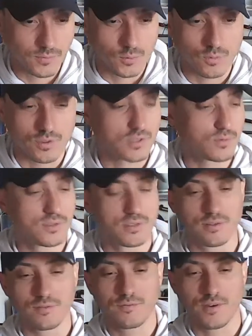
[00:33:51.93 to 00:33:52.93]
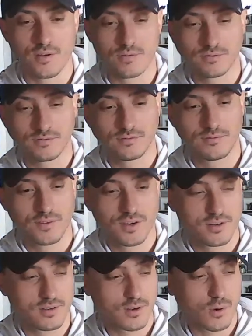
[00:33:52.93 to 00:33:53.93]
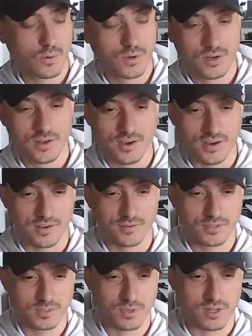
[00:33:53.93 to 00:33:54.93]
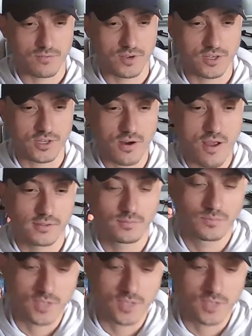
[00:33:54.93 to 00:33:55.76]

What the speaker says: Ooh, this one's the fun coin spinning feature.